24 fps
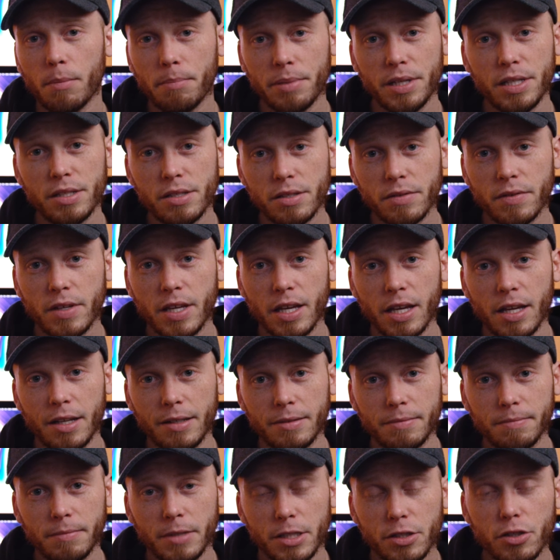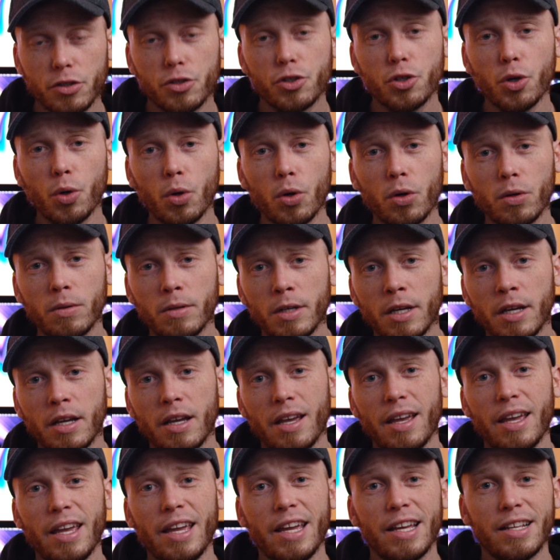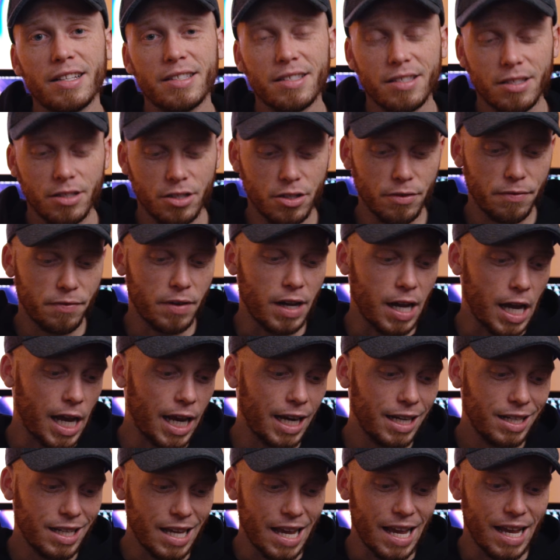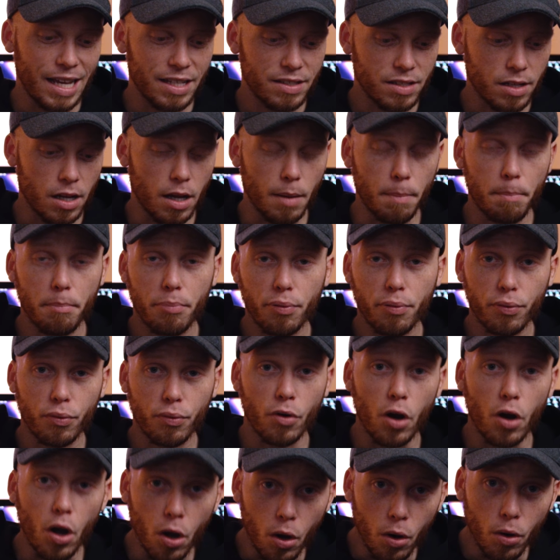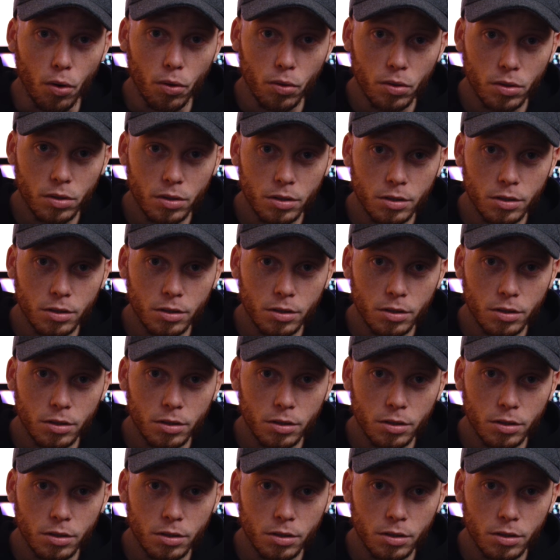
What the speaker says: piece of kit. It's a tool. It's defined as a pro